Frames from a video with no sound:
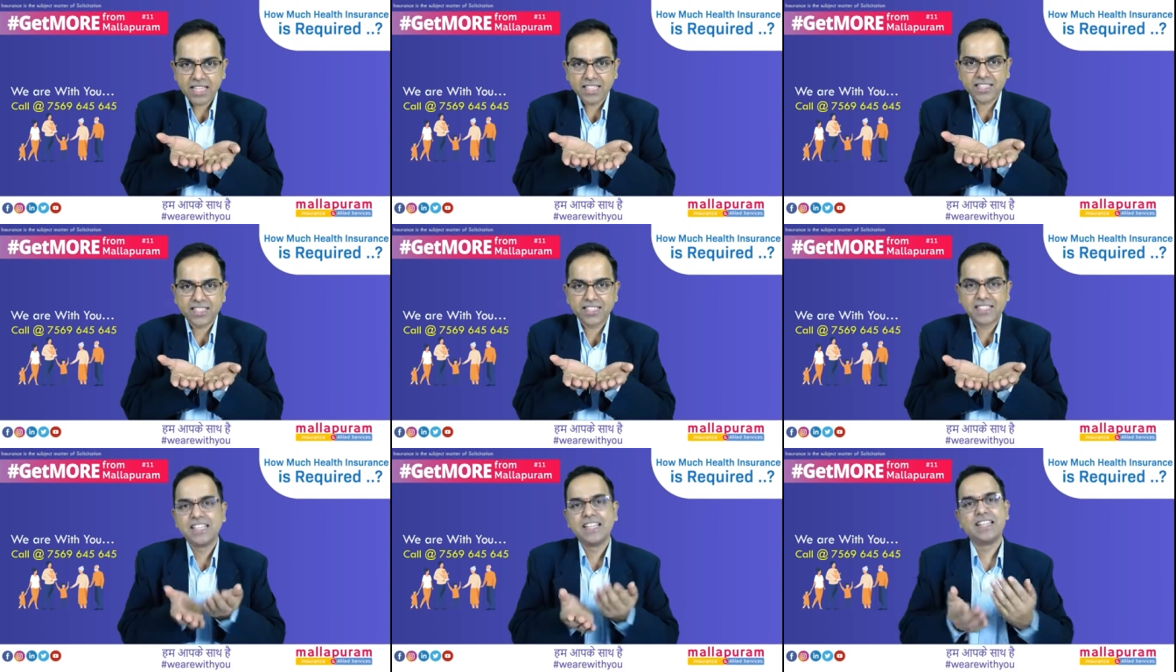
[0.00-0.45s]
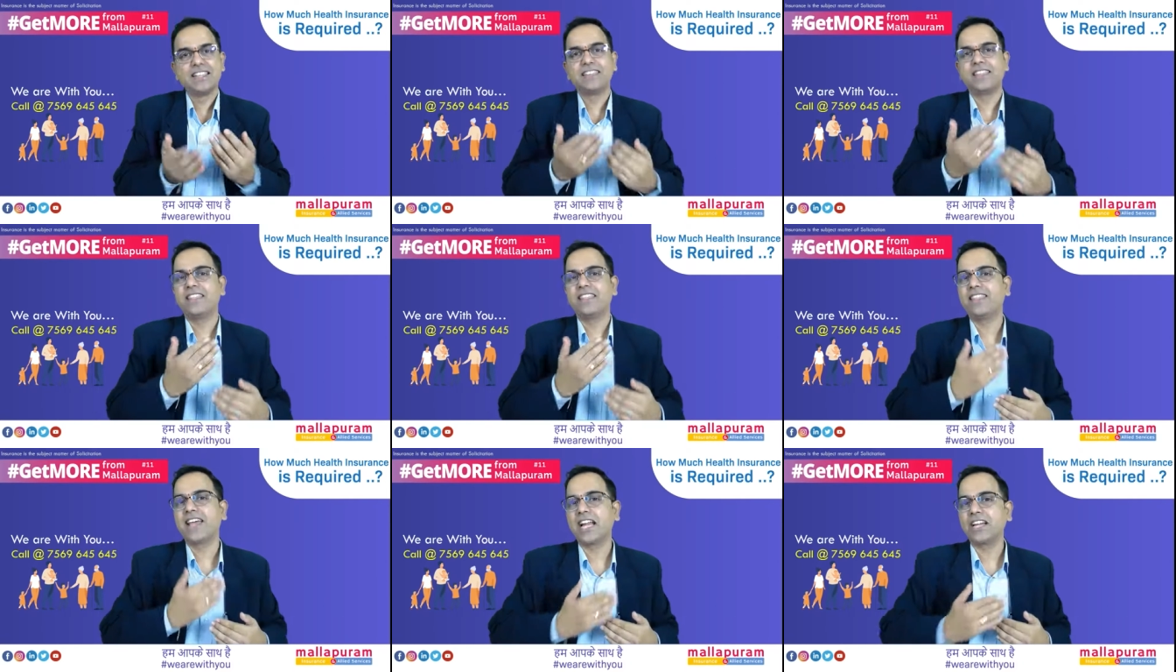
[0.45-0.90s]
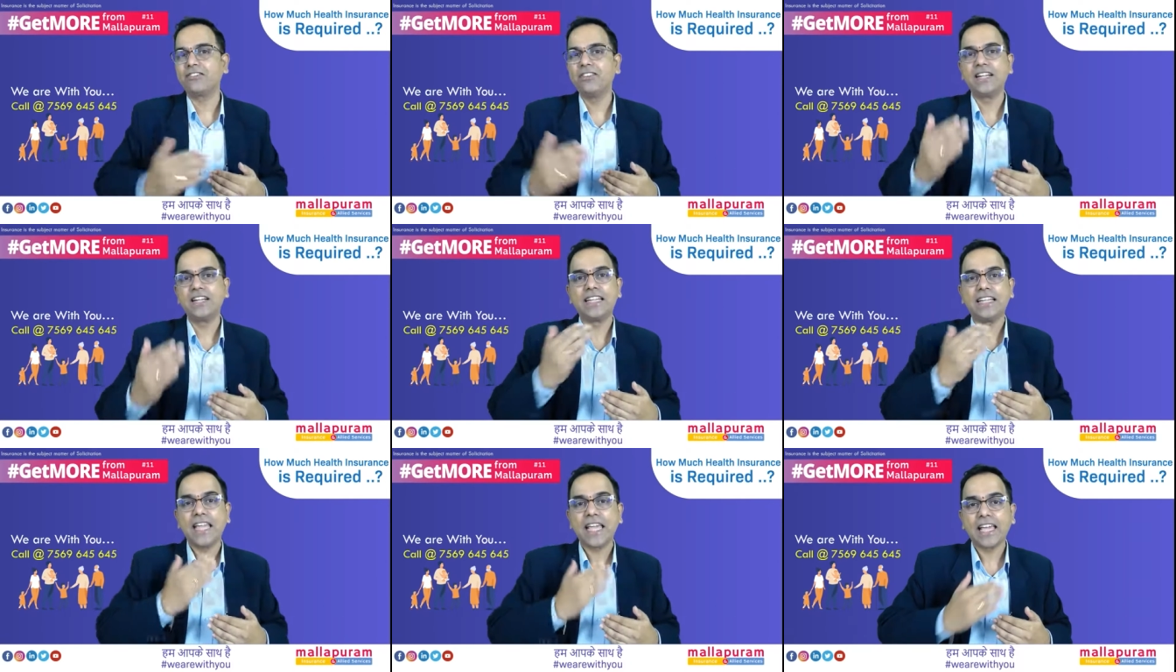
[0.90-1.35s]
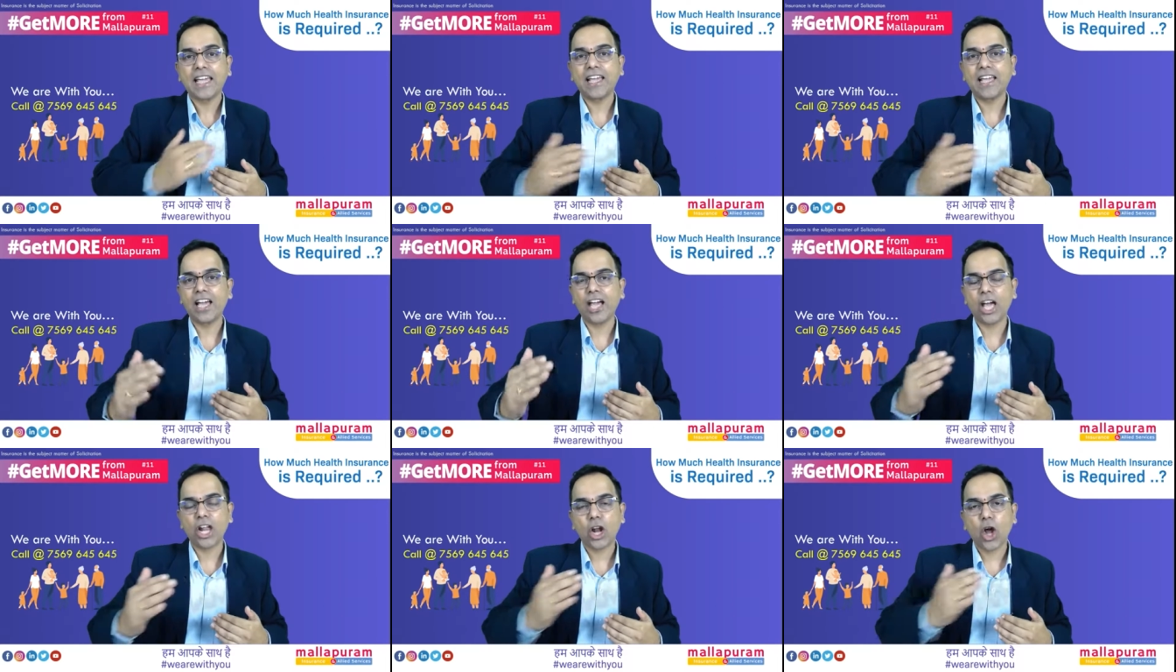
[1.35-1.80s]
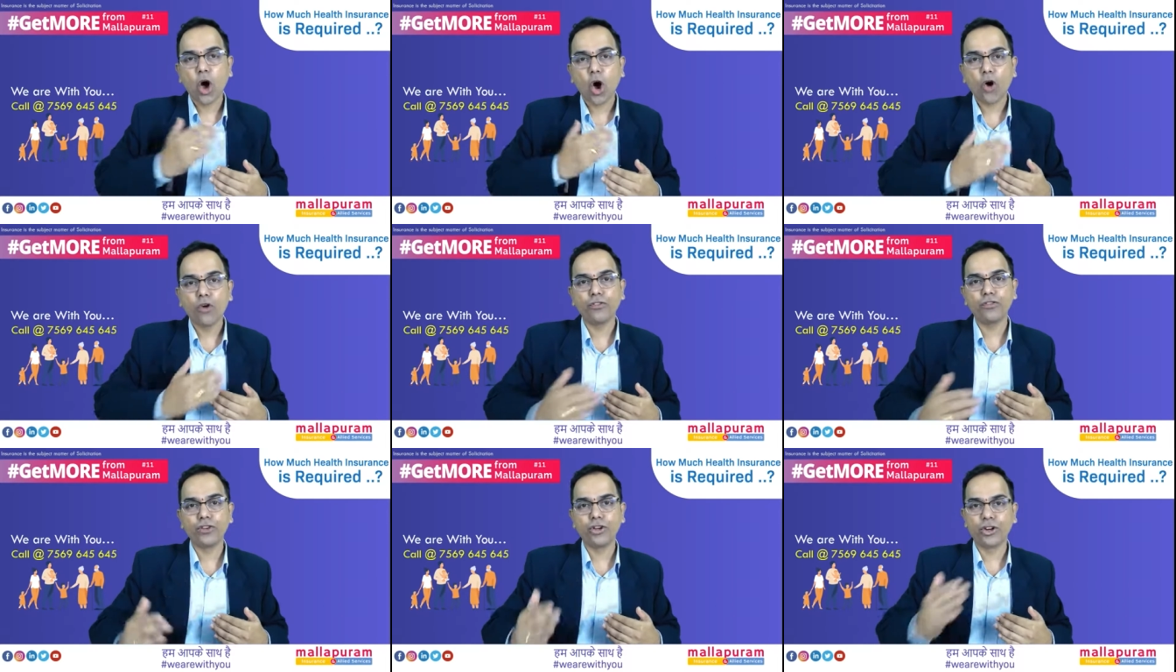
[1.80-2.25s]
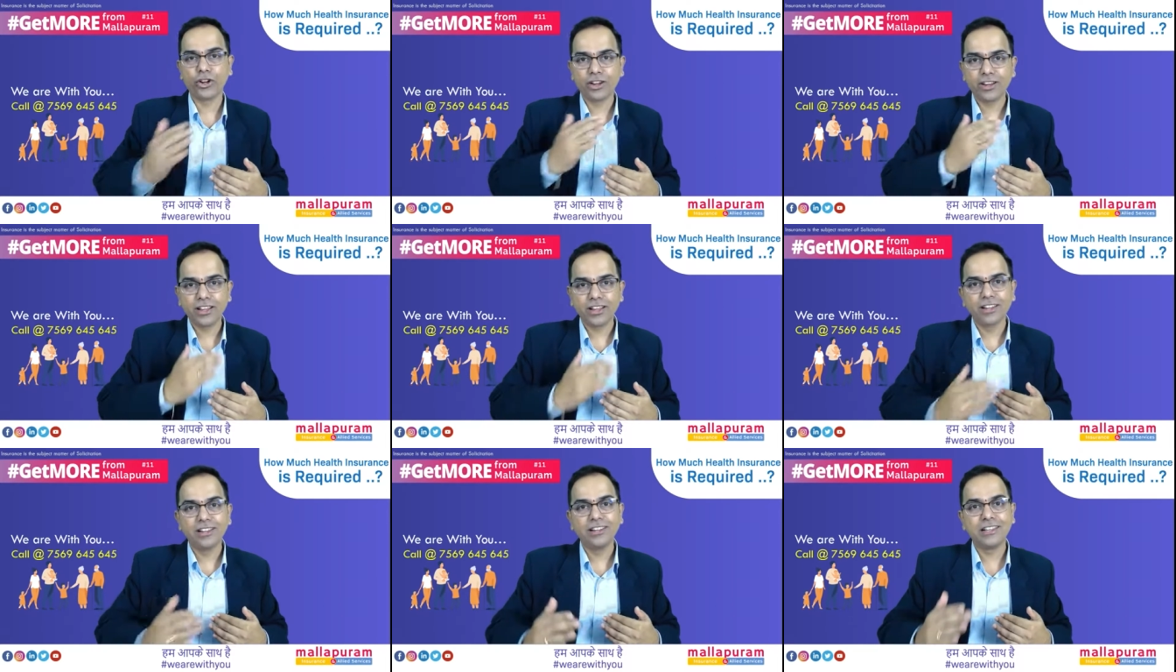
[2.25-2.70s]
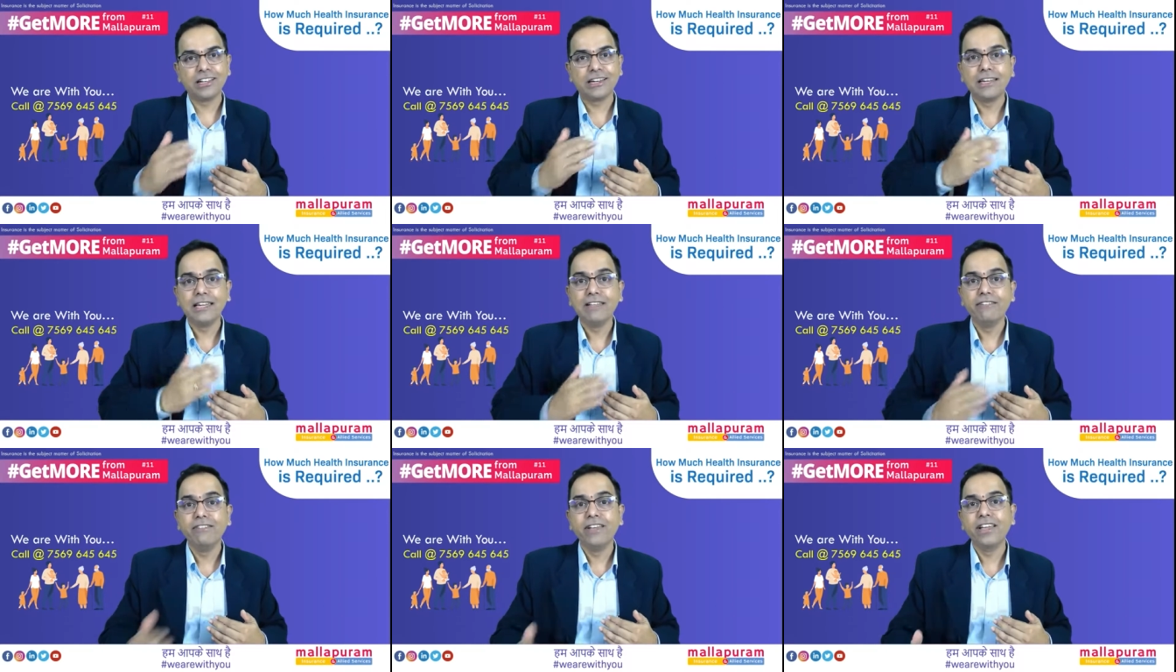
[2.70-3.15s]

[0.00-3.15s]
then that will take care of your regular living.